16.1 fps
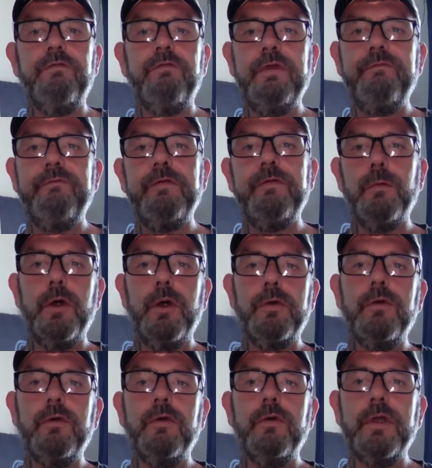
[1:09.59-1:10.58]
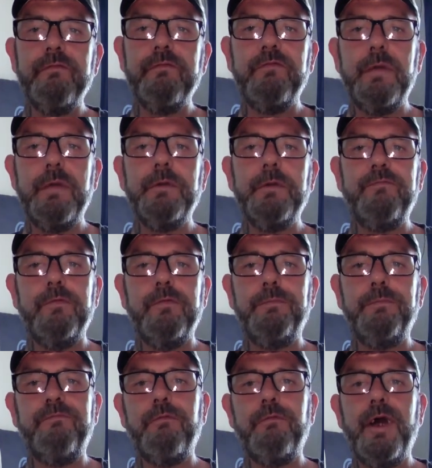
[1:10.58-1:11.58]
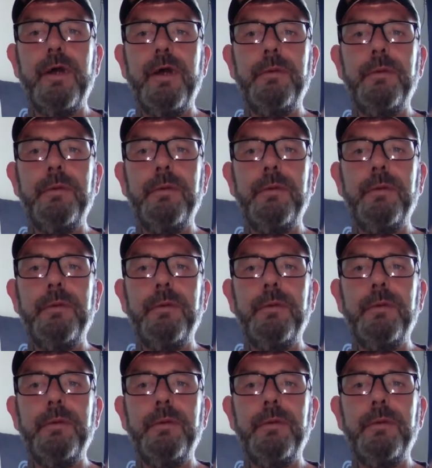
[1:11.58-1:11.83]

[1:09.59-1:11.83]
If you want to go and give them a subscribe,